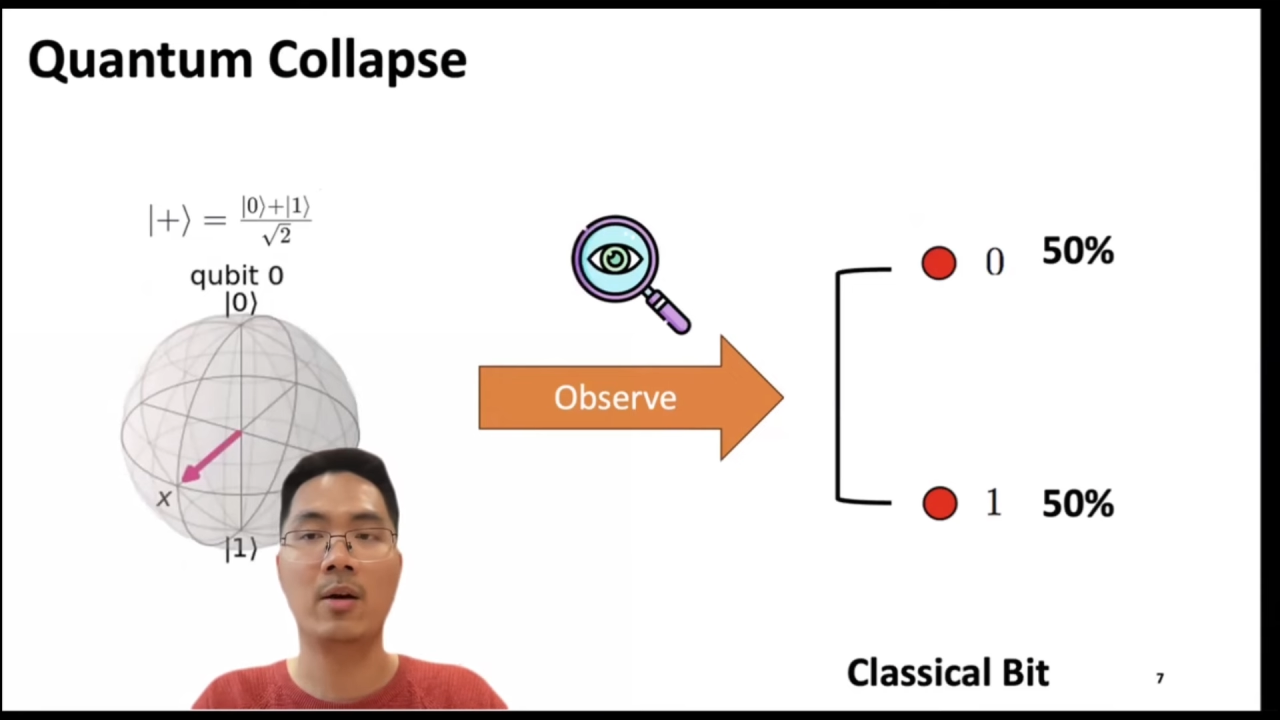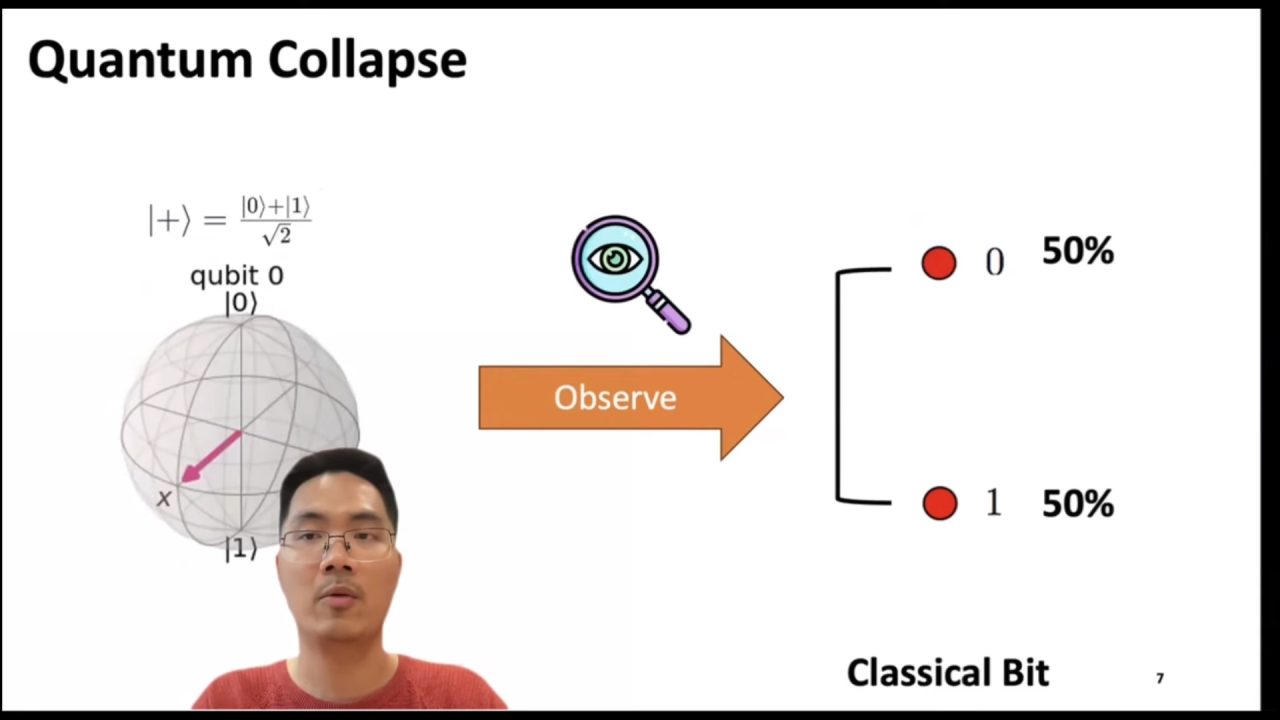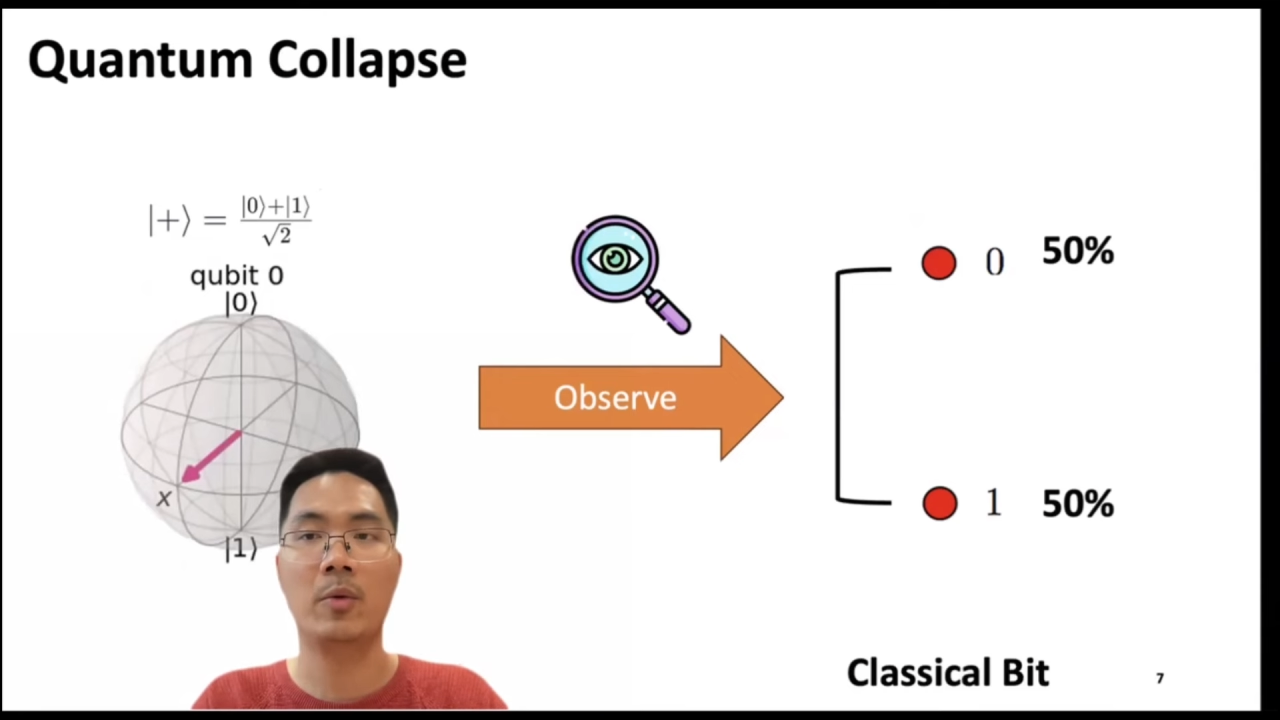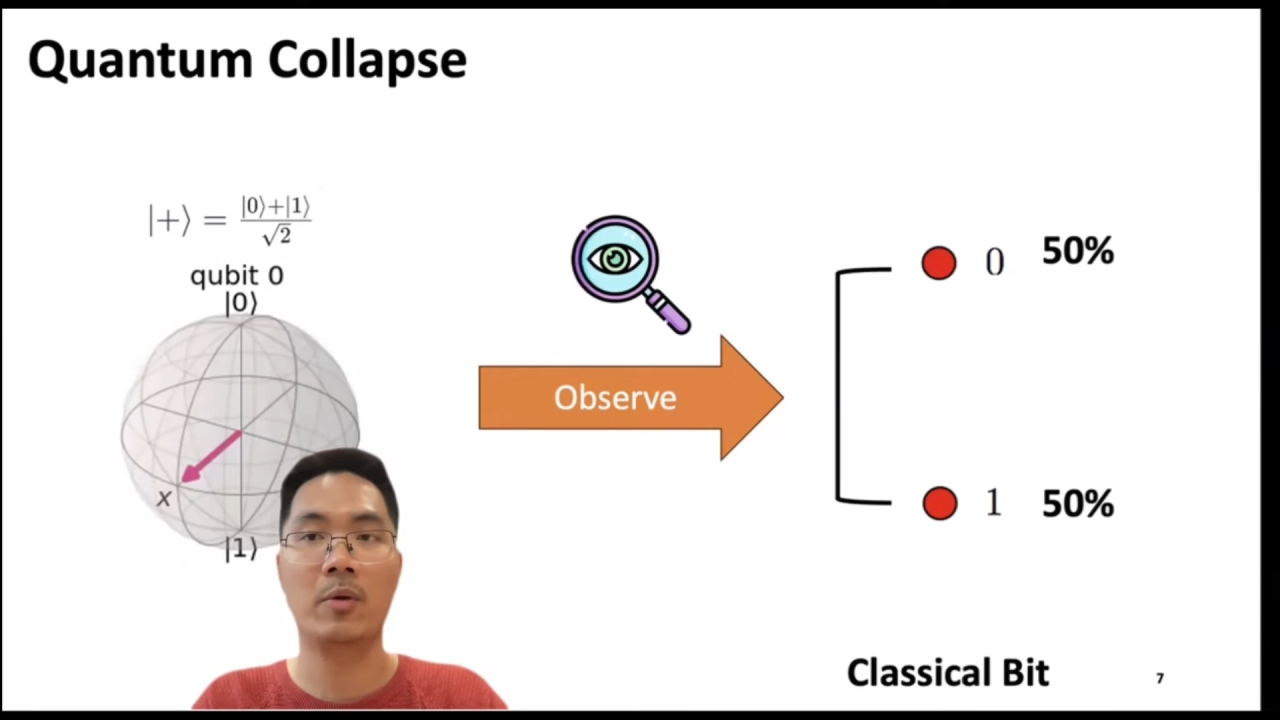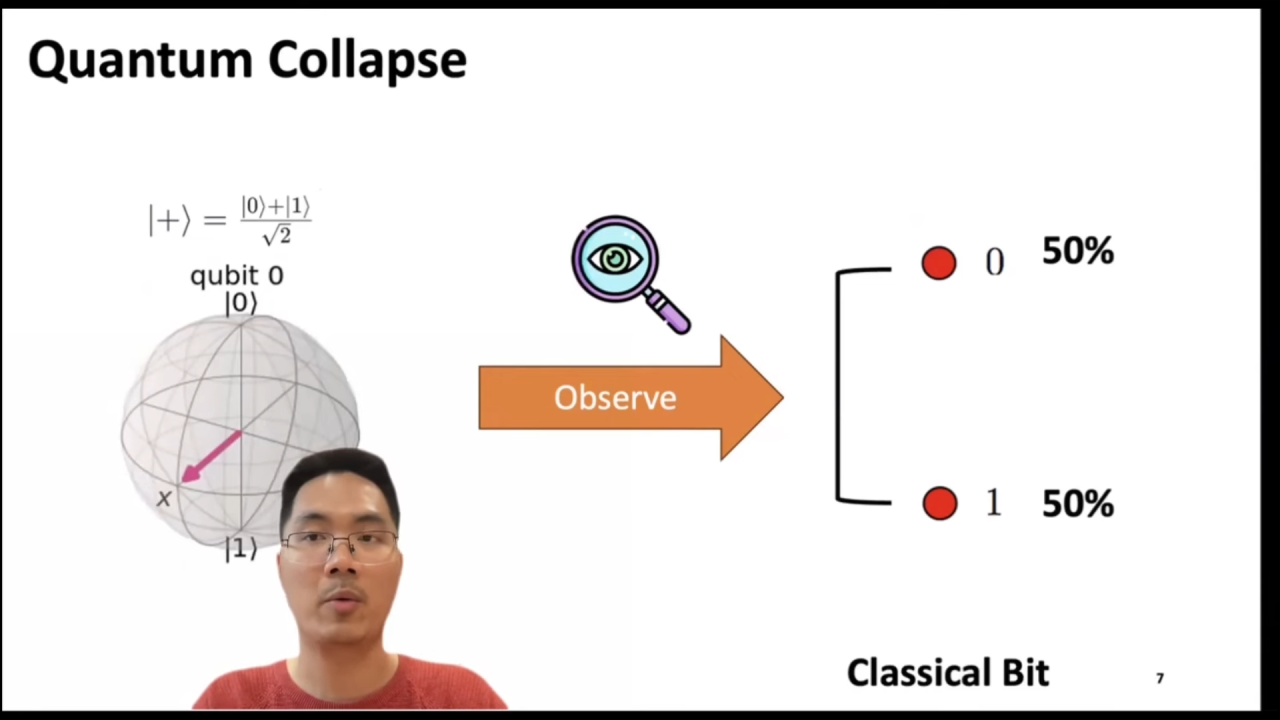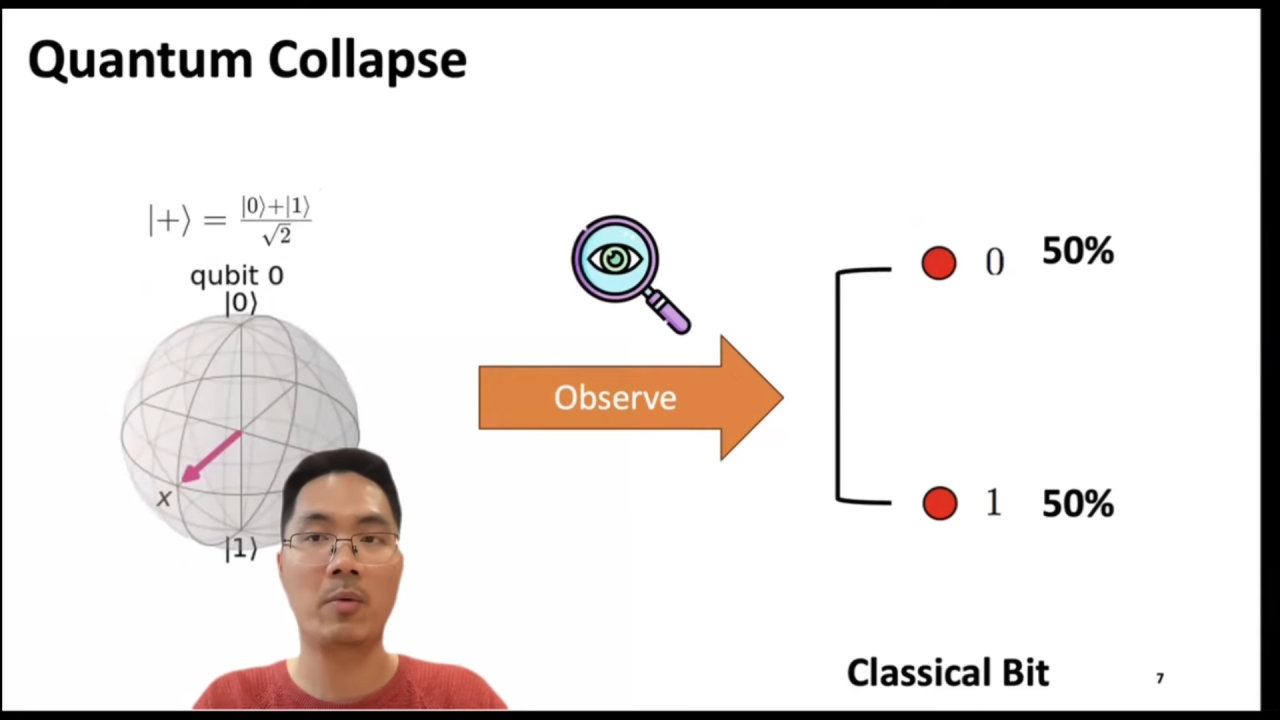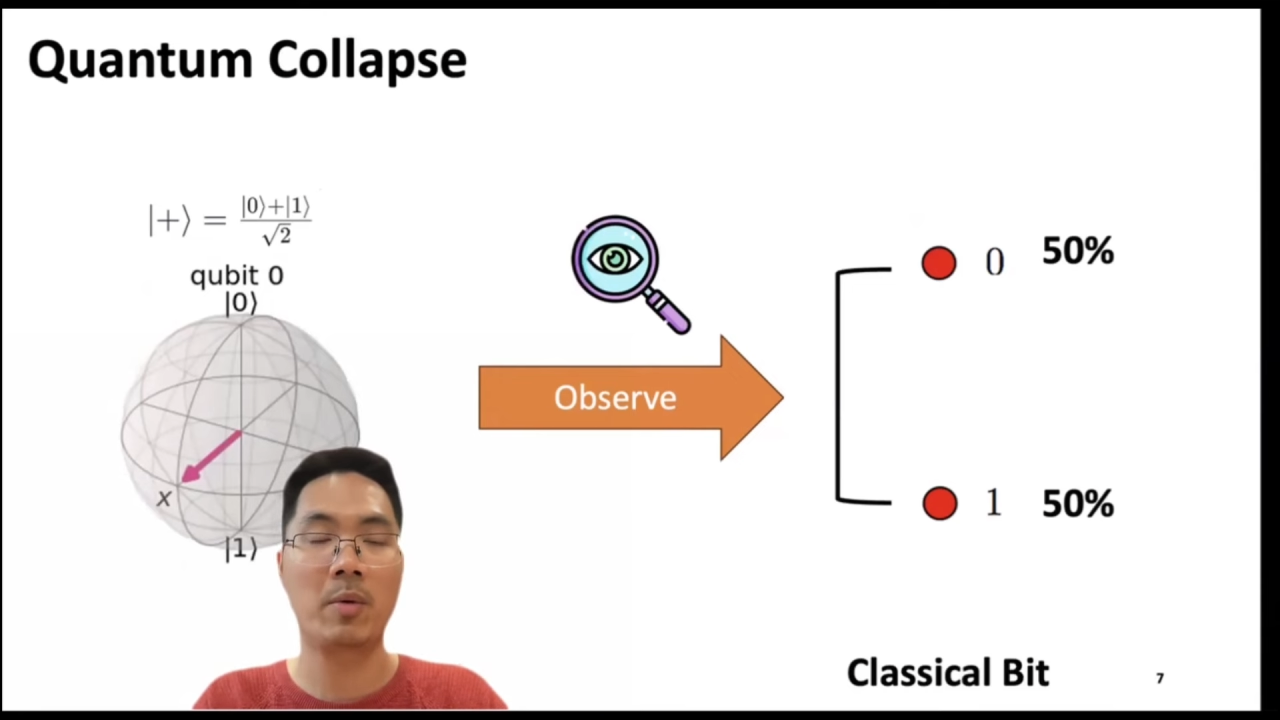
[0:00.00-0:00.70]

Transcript: or when